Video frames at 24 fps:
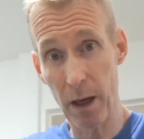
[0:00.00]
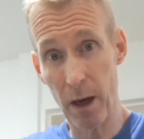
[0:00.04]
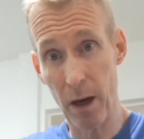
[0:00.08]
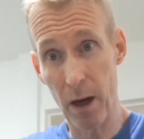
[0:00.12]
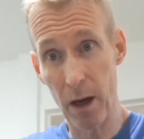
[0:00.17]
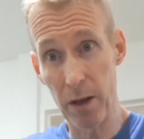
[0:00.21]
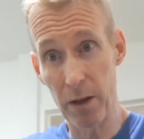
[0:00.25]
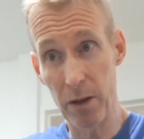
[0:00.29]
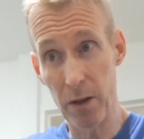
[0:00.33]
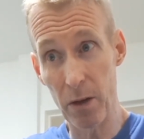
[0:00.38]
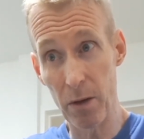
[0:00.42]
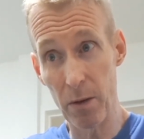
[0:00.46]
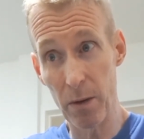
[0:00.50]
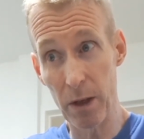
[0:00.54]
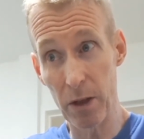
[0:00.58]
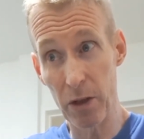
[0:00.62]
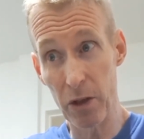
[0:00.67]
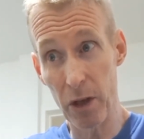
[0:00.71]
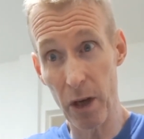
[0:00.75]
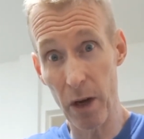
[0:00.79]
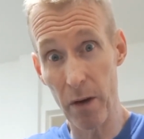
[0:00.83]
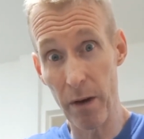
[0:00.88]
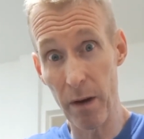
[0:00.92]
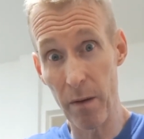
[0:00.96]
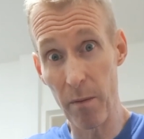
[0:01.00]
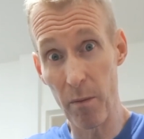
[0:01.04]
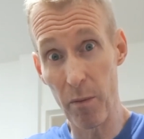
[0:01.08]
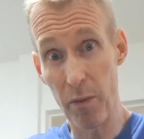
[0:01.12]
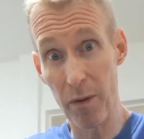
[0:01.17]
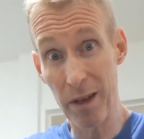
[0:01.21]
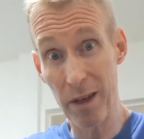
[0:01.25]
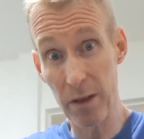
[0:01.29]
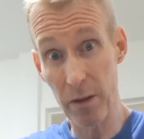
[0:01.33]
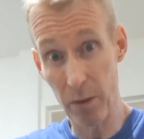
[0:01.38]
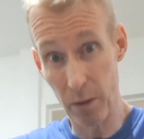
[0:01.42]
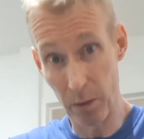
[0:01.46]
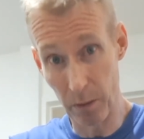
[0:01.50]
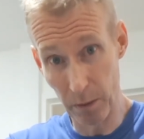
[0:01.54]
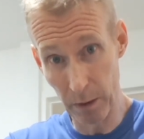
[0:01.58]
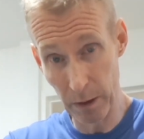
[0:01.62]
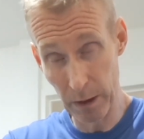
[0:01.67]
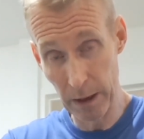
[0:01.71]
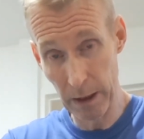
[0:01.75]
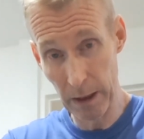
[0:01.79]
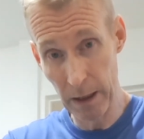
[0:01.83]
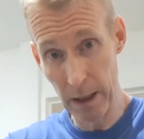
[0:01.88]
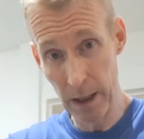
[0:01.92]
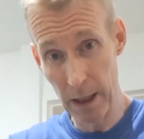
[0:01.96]
I do a show in Bristol,
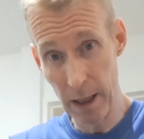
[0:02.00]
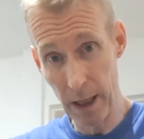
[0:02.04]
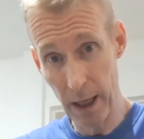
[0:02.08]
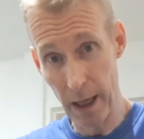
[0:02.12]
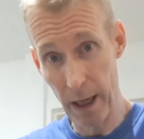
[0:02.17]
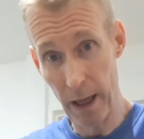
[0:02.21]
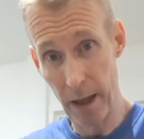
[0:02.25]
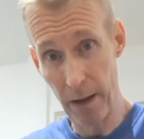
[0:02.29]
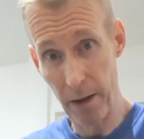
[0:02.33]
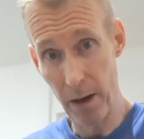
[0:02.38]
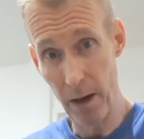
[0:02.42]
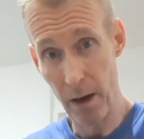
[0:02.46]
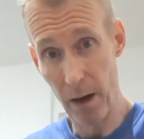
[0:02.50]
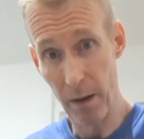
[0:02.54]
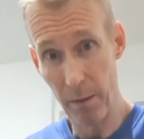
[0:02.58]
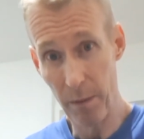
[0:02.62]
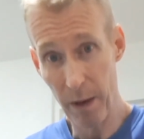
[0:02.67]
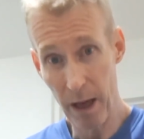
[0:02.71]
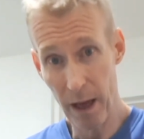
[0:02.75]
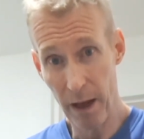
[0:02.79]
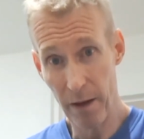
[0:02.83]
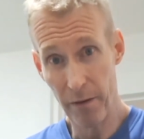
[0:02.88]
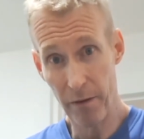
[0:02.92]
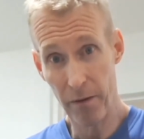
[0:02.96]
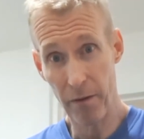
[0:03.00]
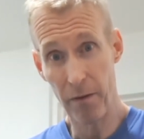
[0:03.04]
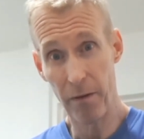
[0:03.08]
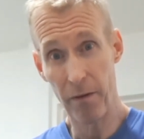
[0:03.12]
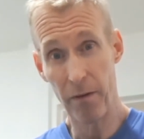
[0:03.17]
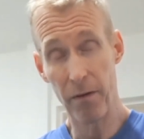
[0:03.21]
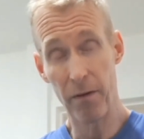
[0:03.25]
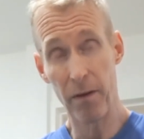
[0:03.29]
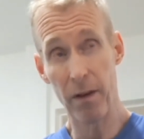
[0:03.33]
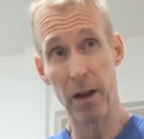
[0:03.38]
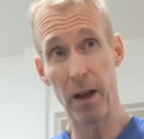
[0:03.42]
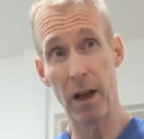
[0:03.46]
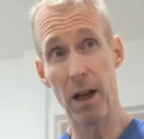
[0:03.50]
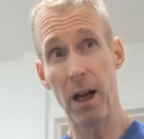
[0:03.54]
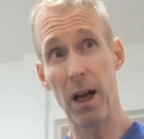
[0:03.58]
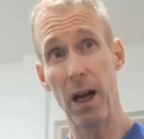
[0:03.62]
the IBFA,